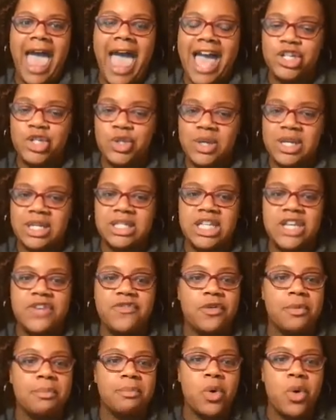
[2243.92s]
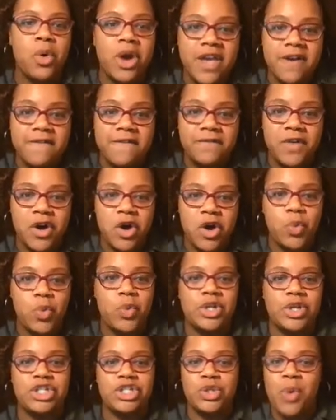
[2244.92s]
As you can see, for more info,
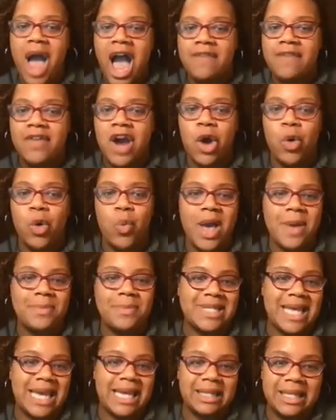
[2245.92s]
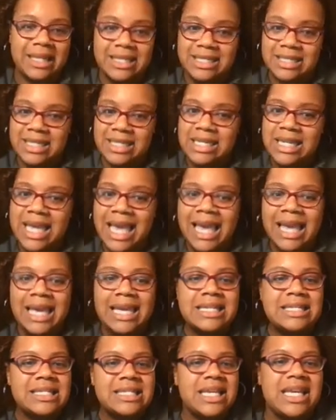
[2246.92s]
we do have our website listed,
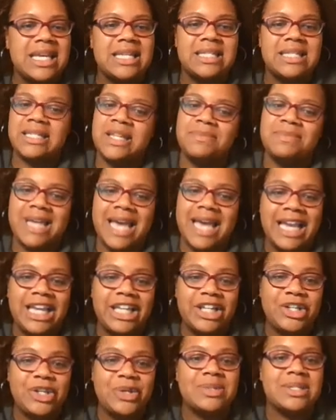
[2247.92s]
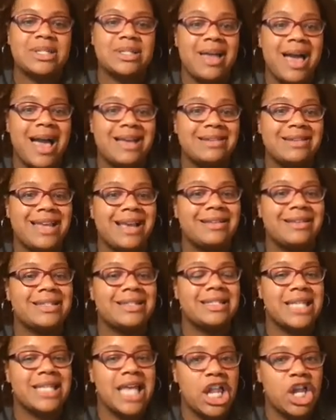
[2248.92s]

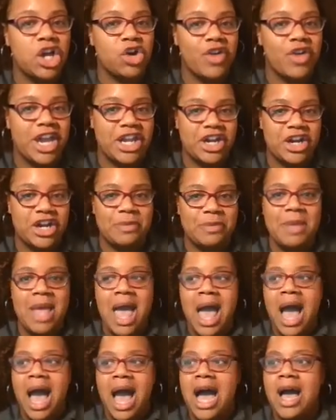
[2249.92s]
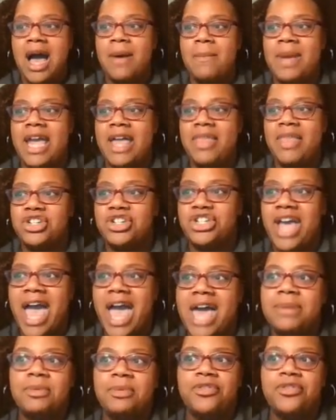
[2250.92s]
ncsssm.edu/accelerator. In the
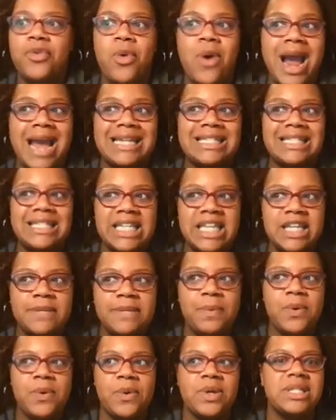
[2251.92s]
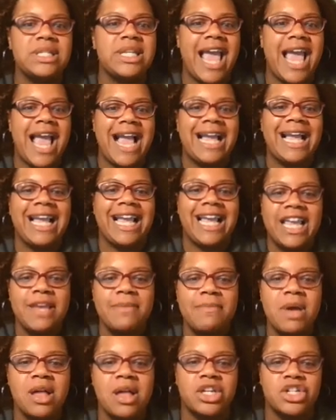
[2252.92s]
chat before, I did put an
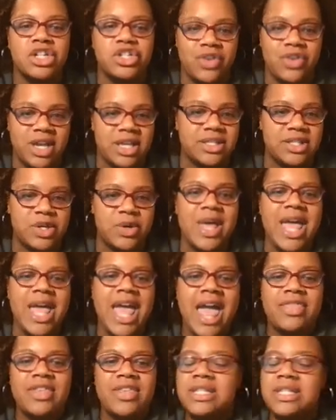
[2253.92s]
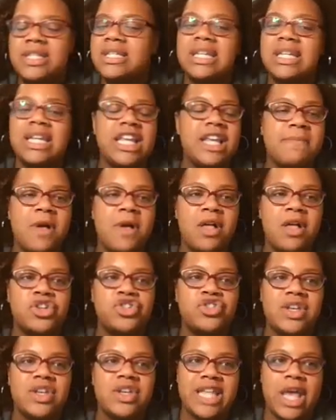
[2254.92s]
email address. So this is an email
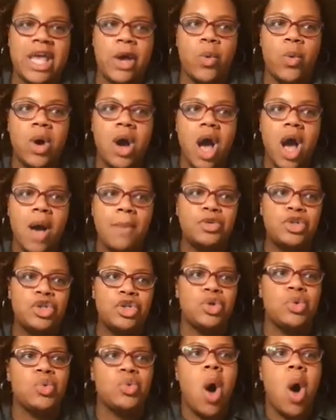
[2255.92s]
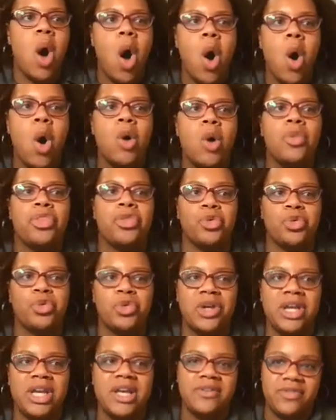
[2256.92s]
address that will come to all
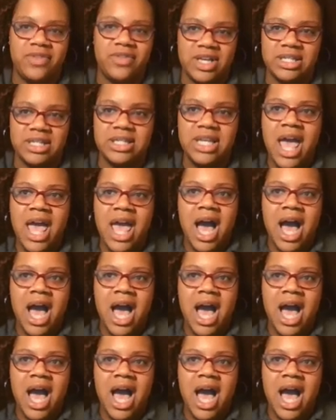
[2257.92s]
3 of us